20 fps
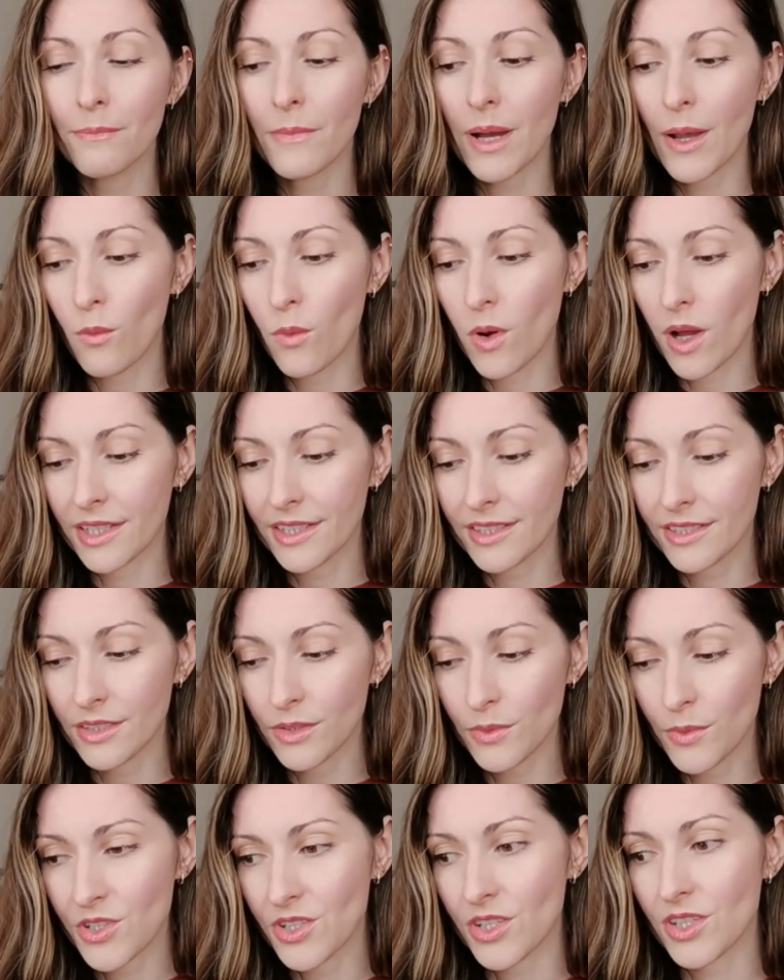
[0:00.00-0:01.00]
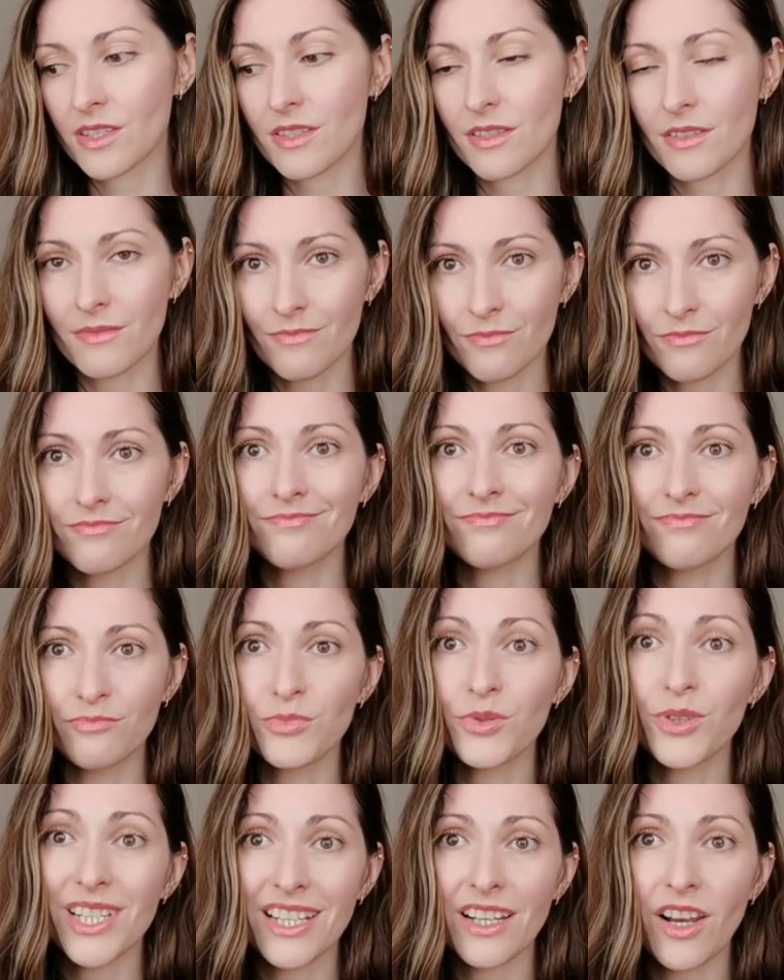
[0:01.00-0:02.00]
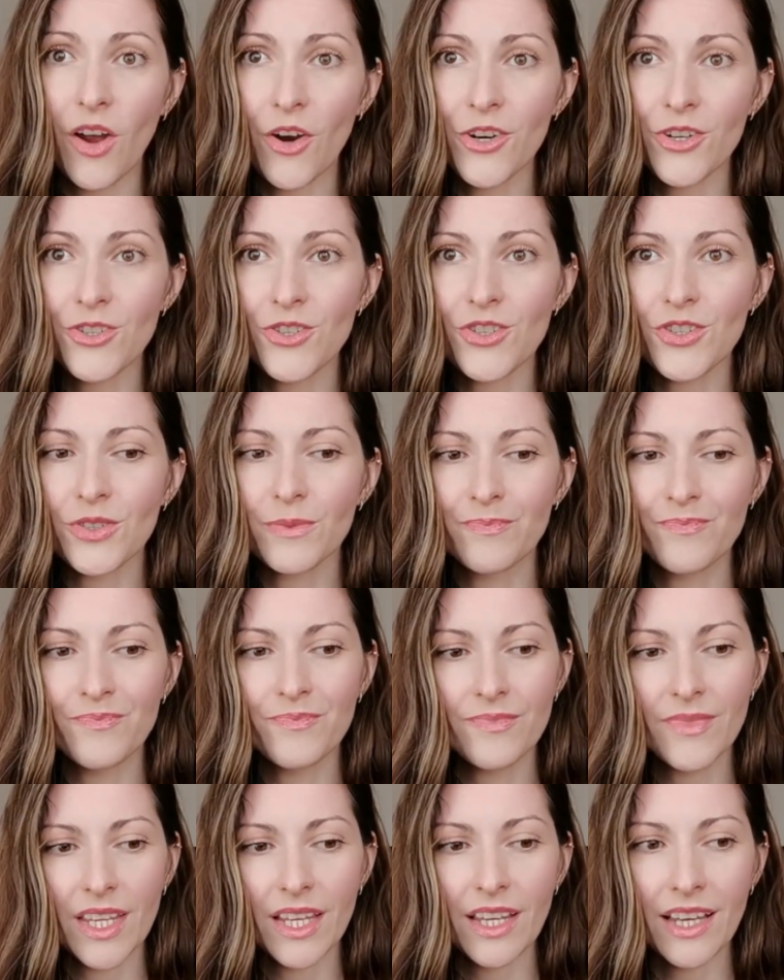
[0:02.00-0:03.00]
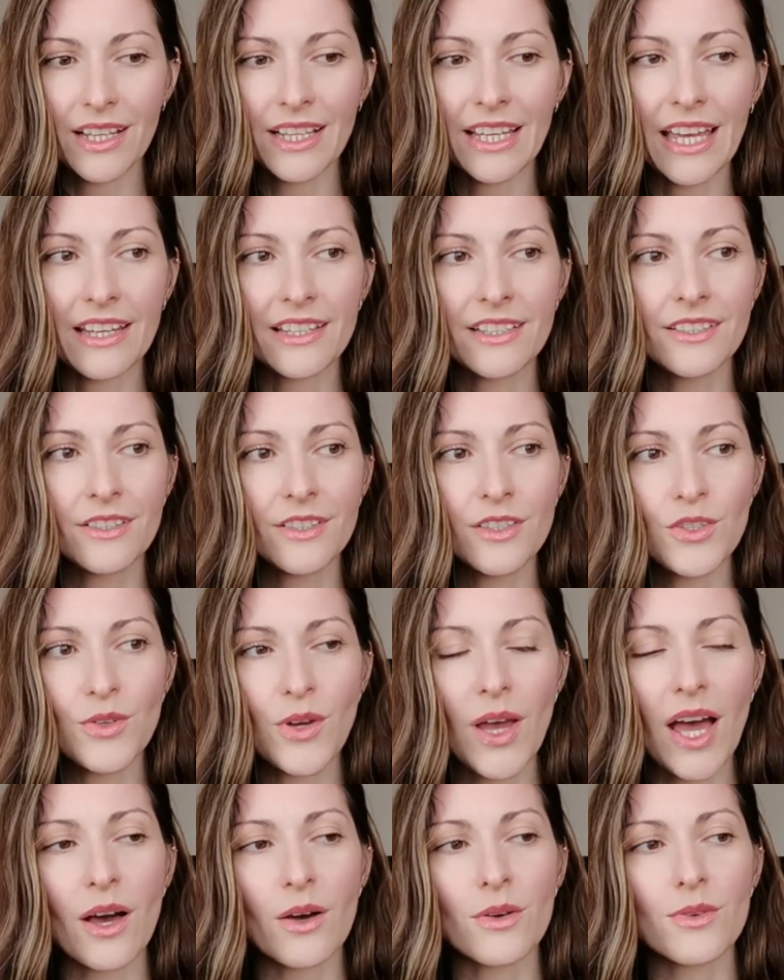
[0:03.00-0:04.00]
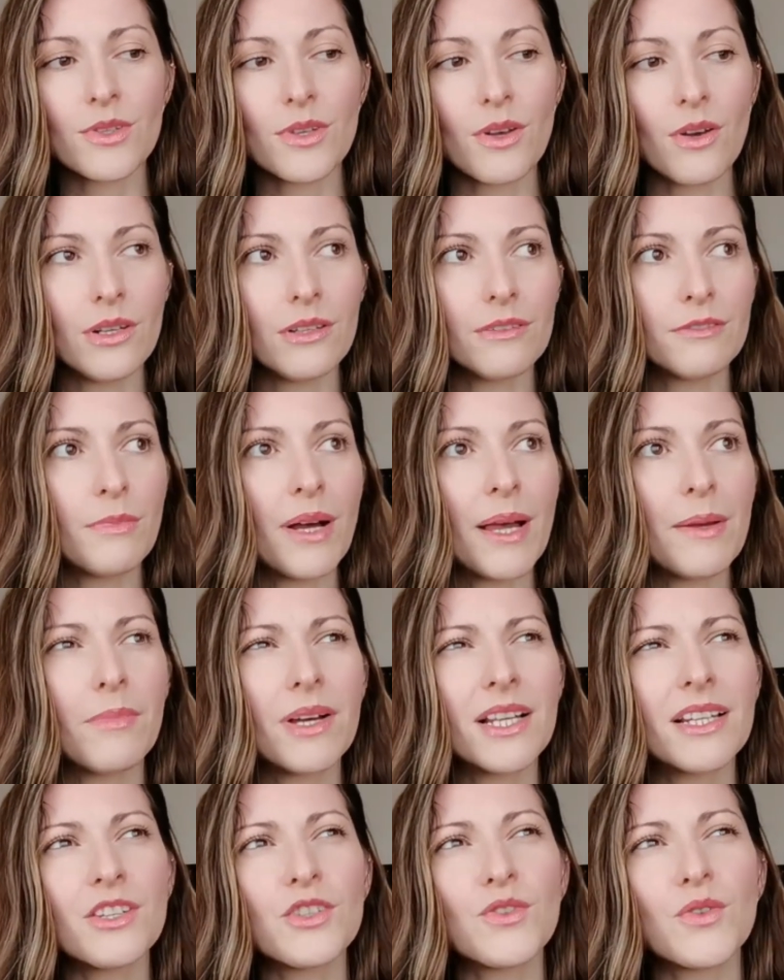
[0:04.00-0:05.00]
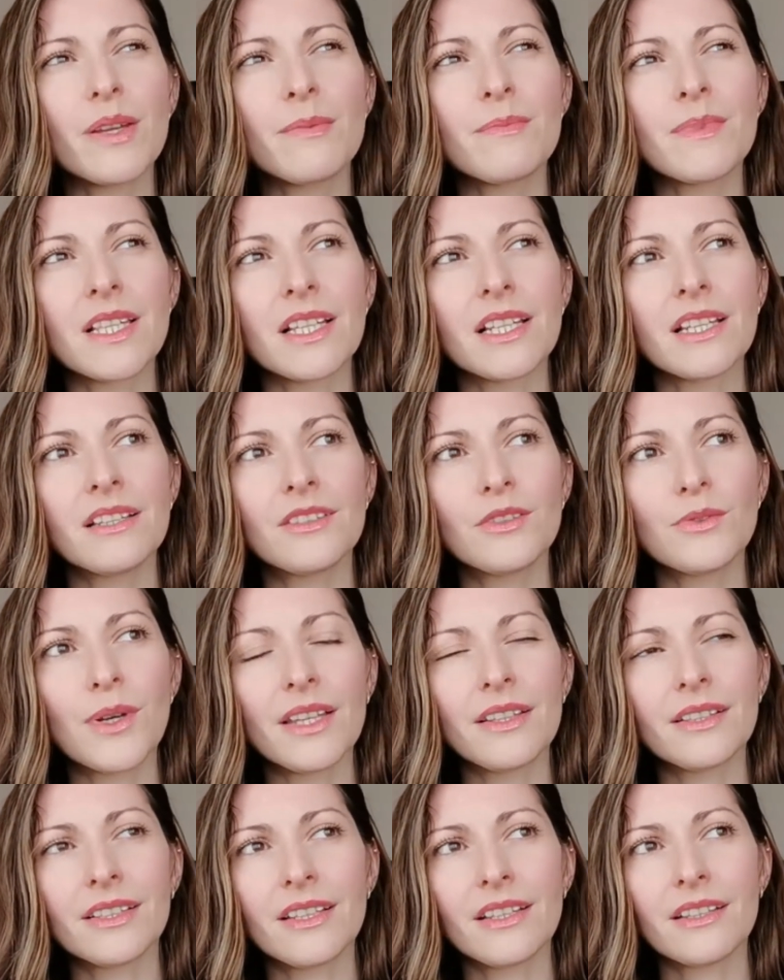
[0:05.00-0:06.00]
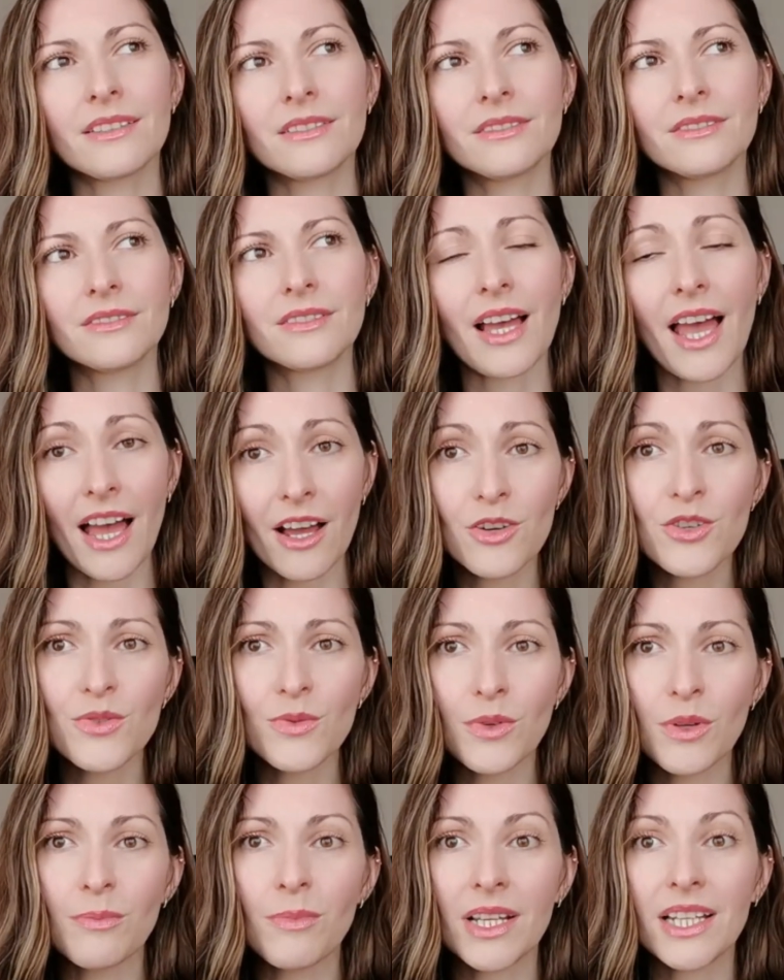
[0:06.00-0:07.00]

My wallet, which is pretty large, again, to house all of my money dreams in it rather than actual